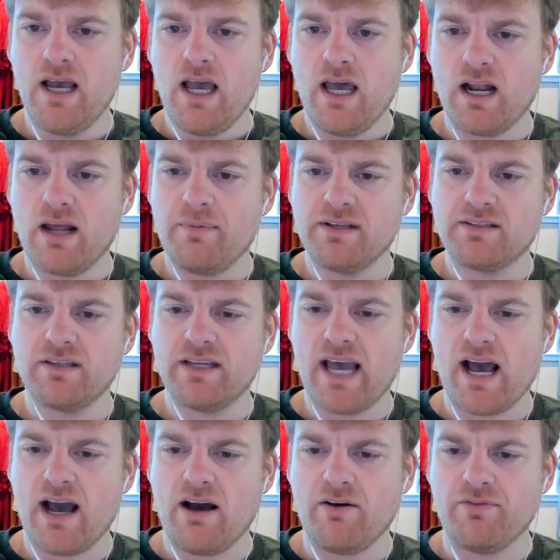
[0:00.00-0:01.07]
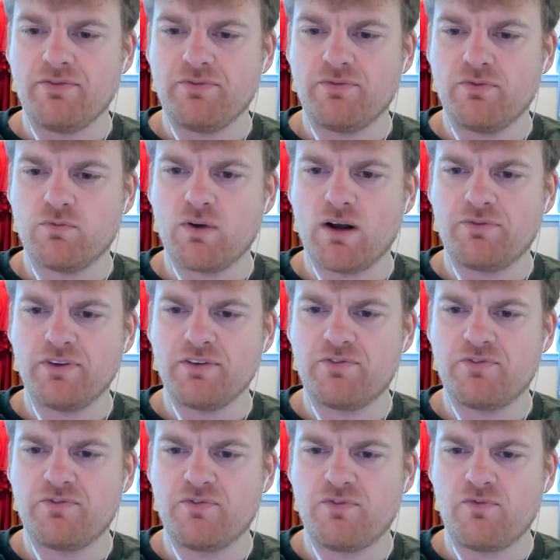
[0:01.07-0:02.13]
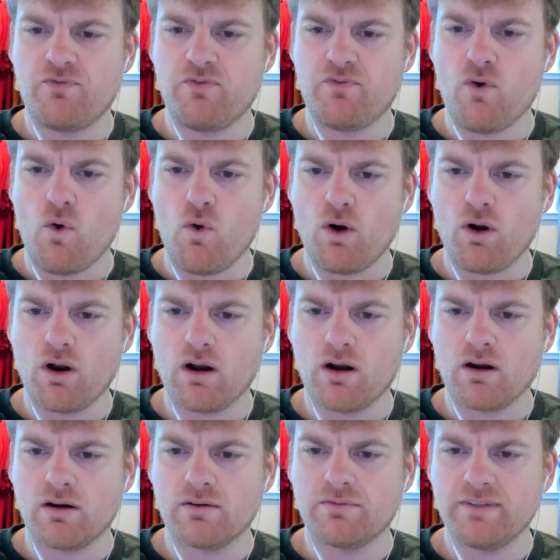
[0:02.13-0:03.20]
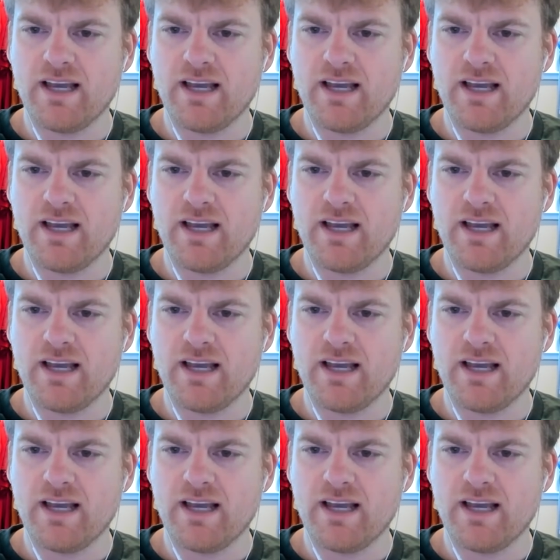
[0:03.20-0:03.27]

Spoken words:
and I basically have roughly four